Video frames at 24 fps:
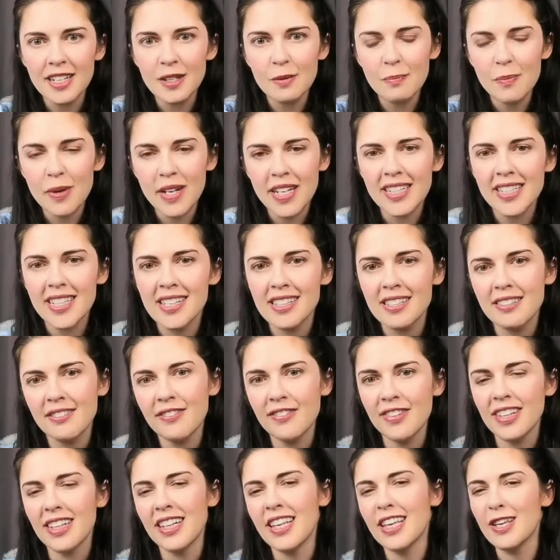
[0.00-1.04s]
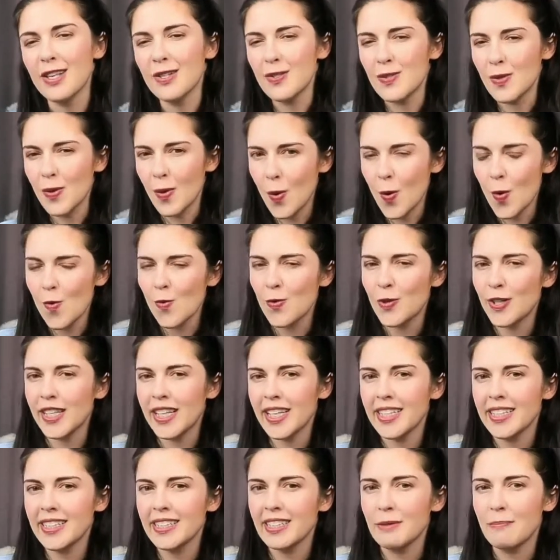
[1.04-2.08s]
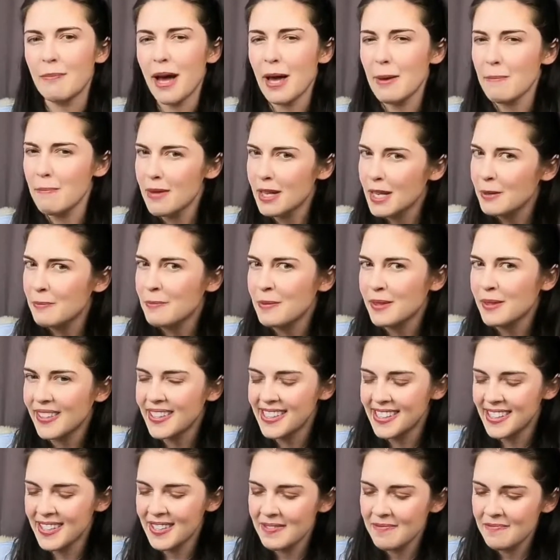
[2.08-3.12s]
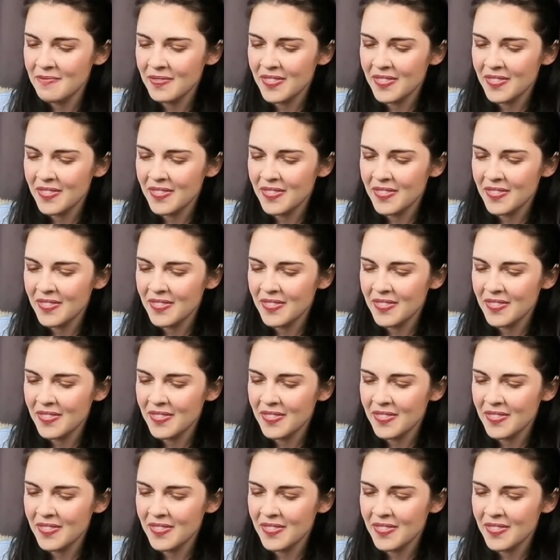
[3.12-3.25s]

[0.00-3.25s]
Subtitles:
but it doesn't feel like it's overkilled by minimalism.